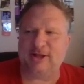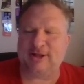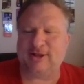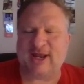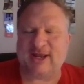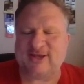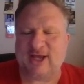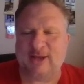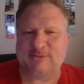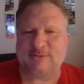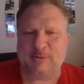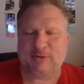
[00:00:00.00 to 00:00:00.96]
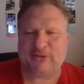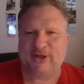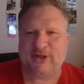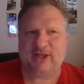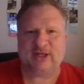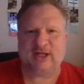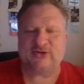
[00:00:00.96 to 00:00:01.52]
a lot of times people
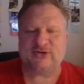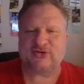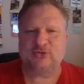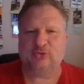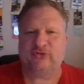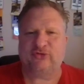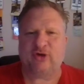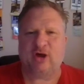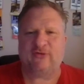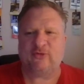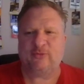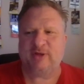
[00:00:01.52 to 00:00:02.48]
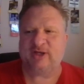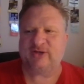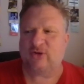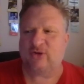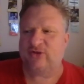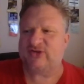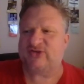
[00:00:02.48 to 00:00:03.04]
think that schools offer because,
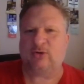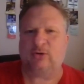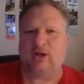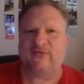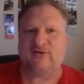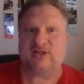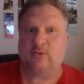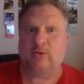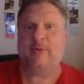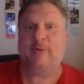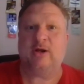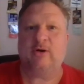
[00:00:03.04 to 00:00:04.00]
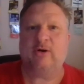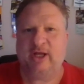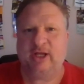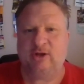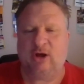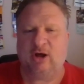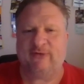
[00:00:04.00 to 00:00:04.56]
oh, this school offered, so we better go
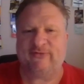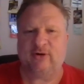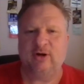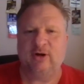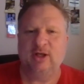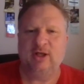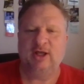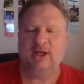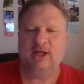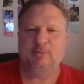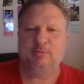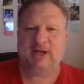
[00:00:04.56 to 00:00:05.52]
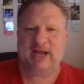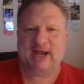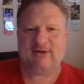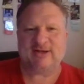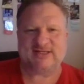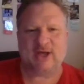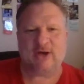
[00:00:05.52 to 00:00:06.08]
ahead and offer. But
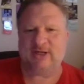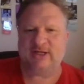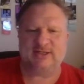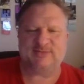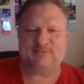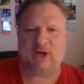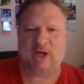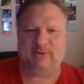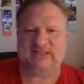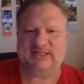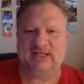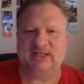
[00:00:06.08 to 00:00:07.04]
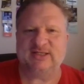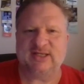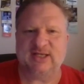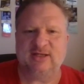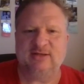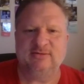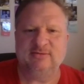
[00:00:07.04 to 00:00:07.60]
Arizona has probably seen this
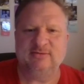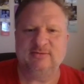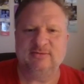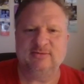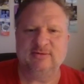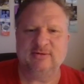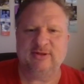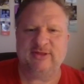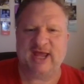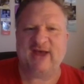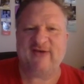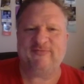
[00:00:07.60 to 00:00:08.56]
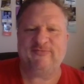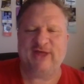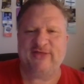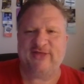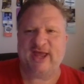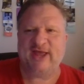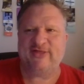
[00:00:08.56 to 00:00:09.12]
kid. They have they,
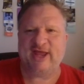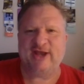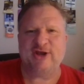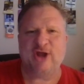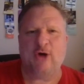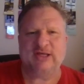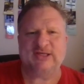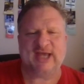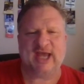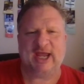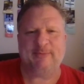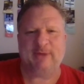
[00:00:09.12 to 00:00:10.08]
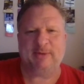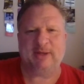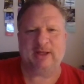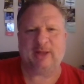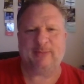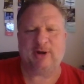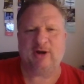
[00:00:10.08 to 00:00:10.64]
they they know his game maybe a
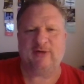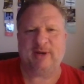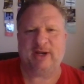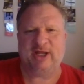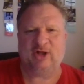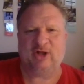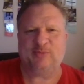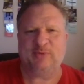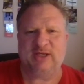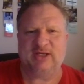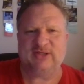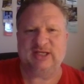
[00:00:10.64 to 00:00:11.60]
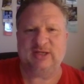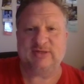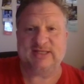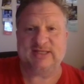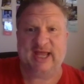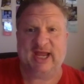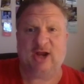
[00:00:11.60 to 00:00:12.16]
lot better than everybody else because he
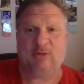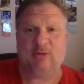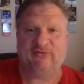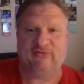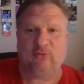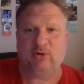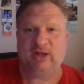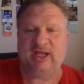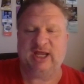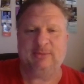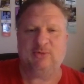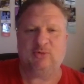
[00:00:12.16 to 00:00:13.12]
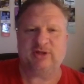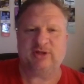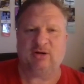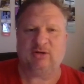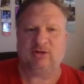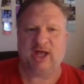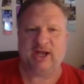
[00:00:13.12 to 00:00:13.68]
was there before he came to North
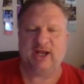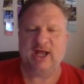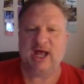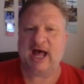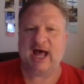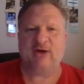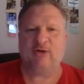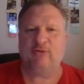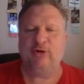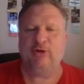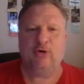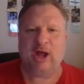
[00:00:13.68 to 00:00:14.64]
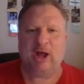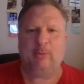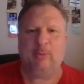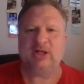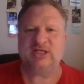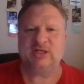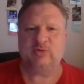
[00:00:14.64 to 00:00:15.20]
Carolina. I don't know how
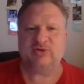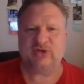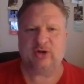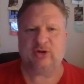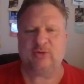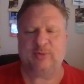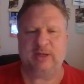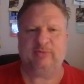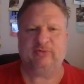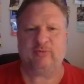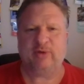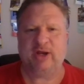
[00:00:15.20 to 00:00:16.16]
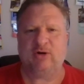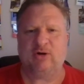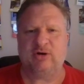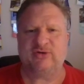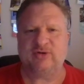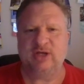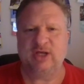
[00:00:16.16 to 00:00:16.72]
much he was on other people's
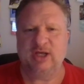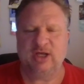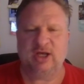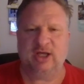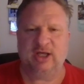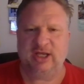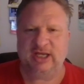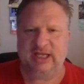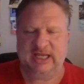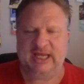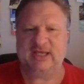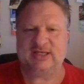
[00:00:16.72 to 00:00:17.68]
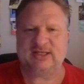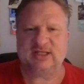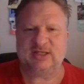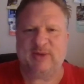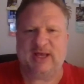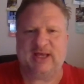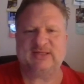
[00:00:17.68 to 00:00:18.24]
radars uh, in the East
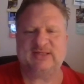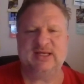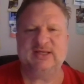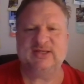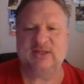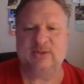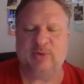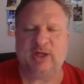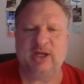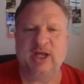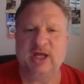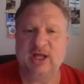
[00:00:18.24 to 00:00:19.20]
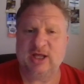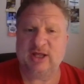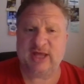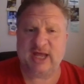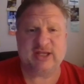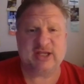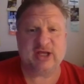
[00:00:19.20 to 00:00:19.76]
this past season, but
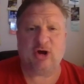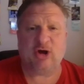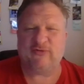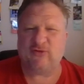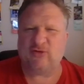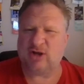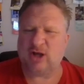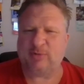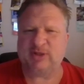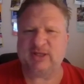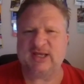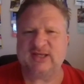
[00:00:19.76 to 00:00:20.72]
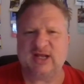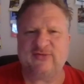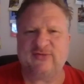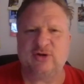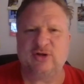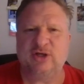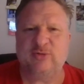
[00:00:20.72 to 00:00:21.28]
they did offer a couple days
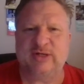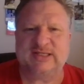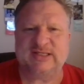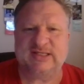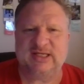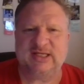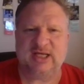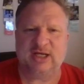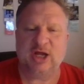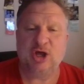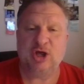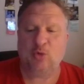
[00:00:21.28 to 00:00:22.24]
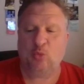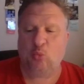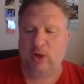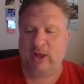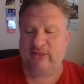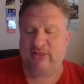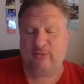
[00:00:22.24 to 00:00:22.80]
after U N C did.
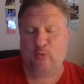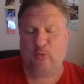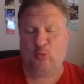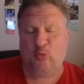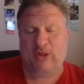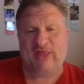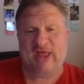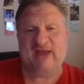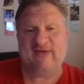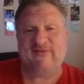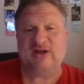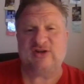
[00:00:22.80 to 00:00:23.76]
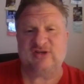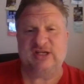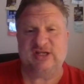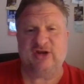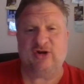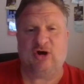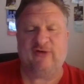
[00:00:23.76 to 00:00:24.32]
When when they eventually
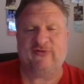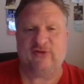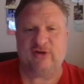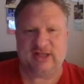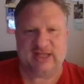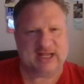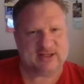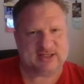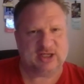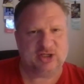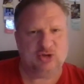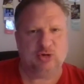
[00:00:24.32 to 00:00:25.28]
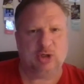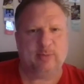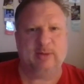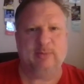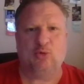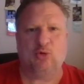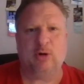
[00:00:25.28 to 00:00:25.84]
did offer, did that tell you a little
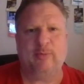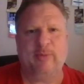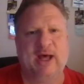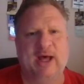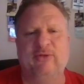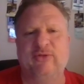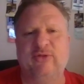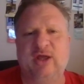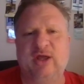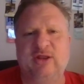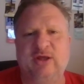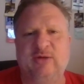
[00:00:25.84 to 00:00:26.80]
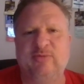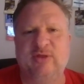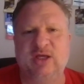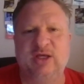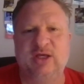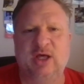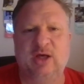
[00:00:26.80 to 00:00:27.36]
bit more about the the
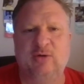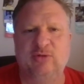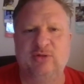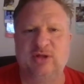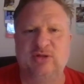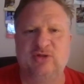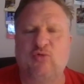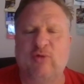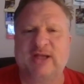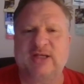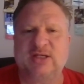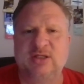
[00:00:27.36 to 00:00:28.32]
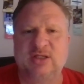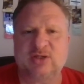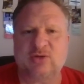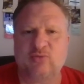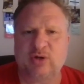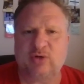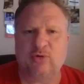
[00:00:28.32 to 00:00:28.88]
the, uh, the direction this
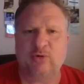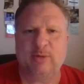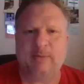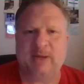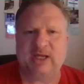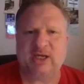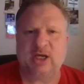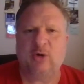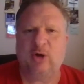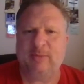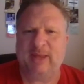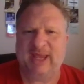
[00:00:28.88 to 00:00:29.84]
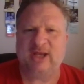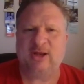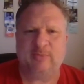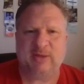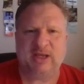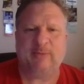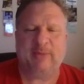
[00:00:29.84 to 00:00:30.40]
recruitment might go? It may end up
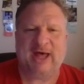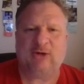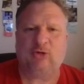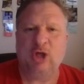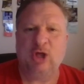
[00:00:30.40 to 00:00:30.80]
being a battle